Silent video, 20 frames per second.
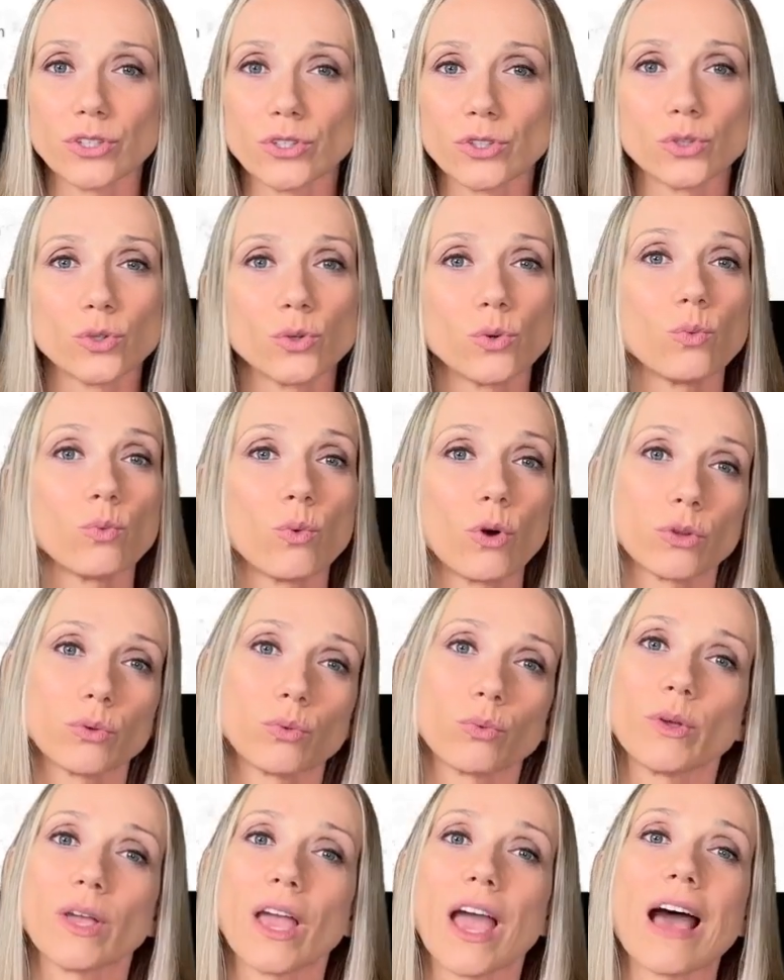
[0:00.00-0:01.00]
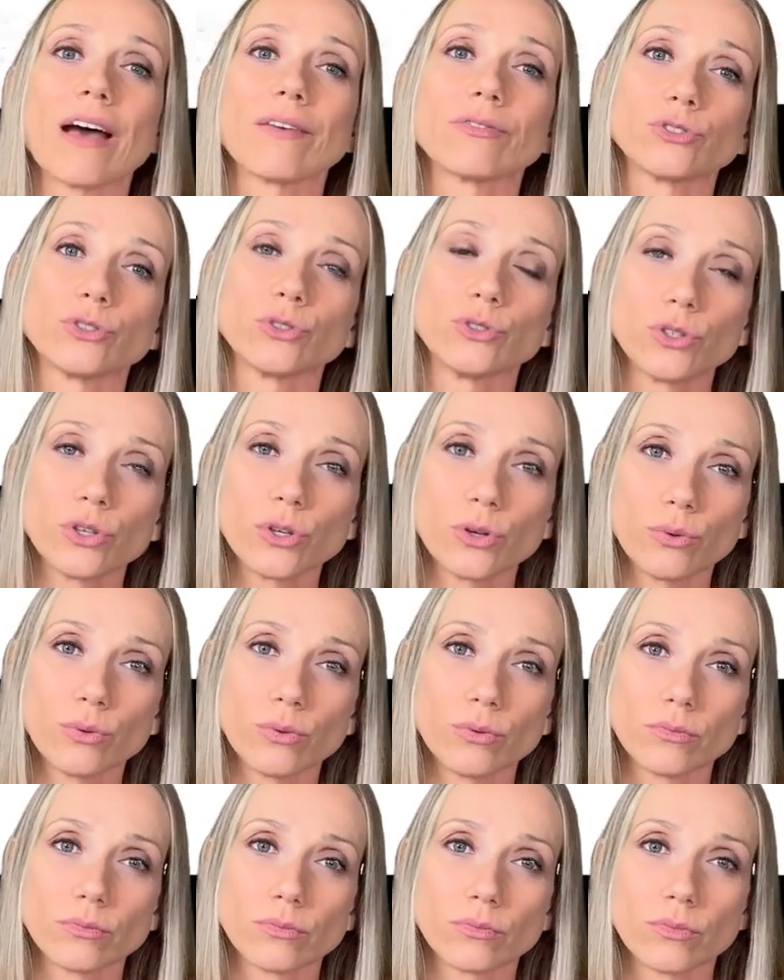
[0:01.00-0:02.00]
to what we have to do,
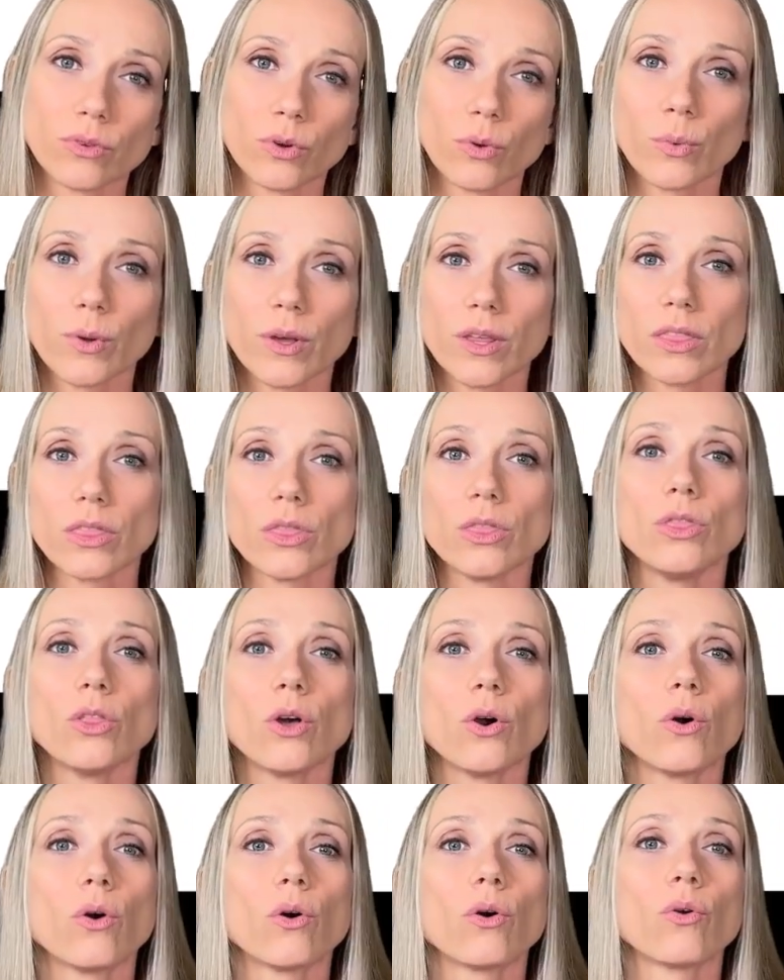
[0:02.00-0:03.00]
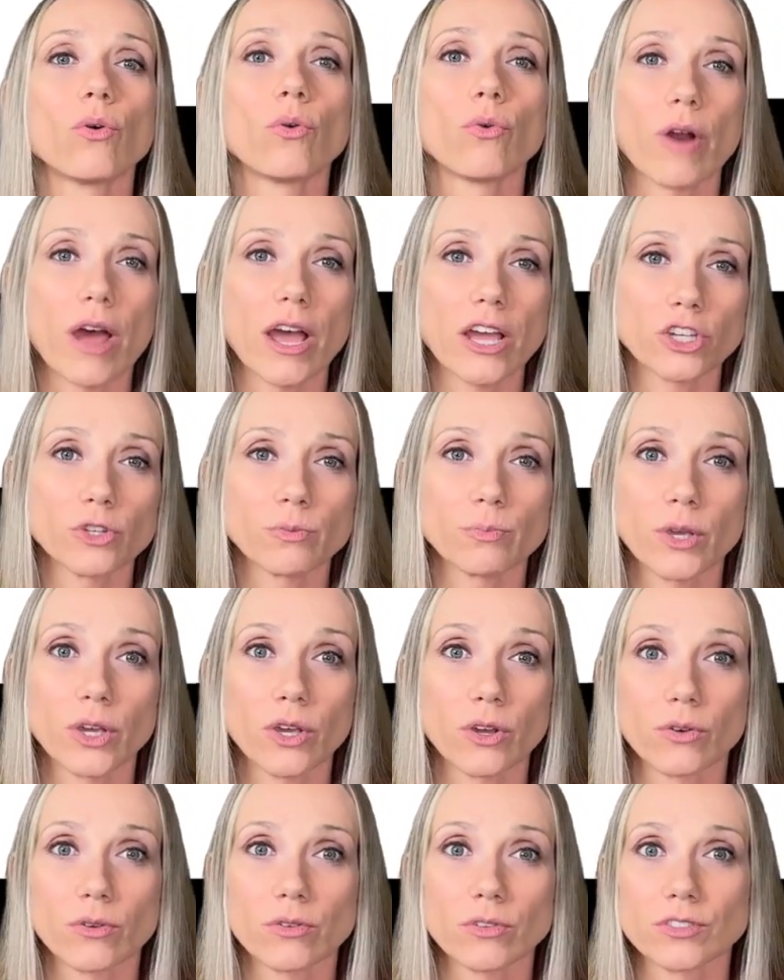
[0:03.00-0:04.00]
with no rush
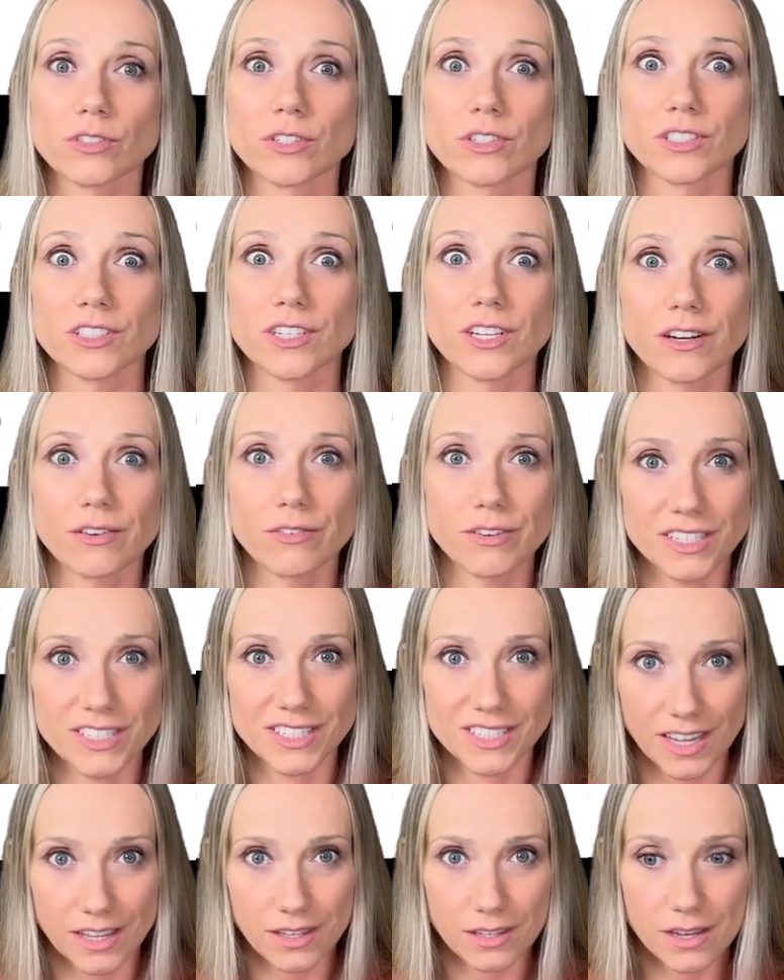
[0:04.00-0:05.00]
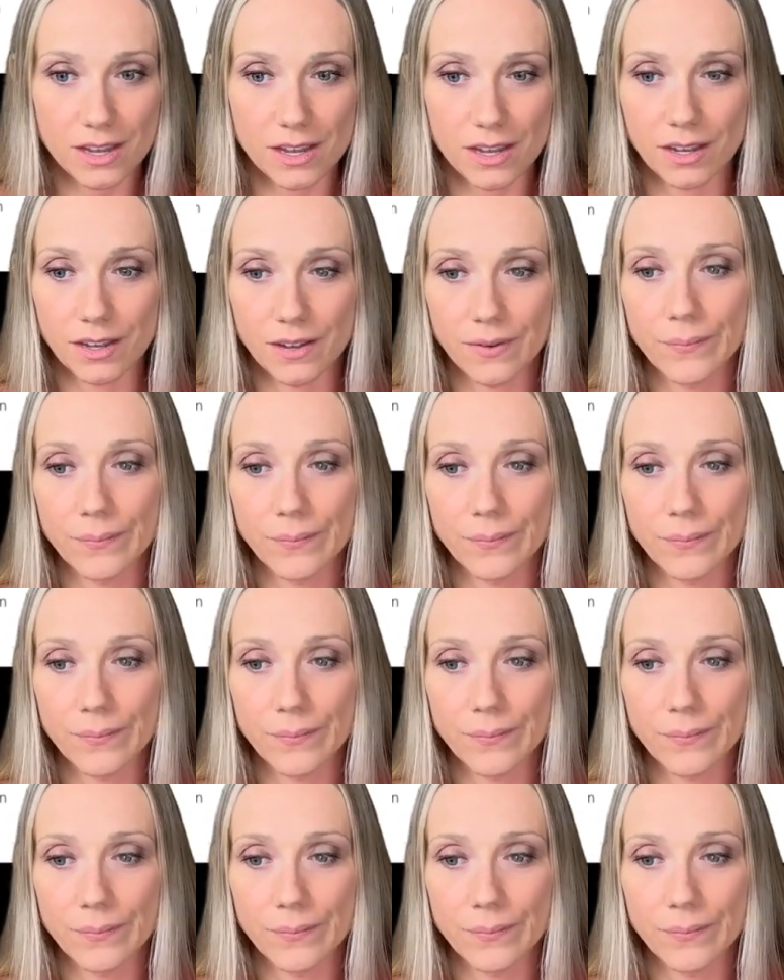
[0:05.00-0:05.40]
because the sealer is setting.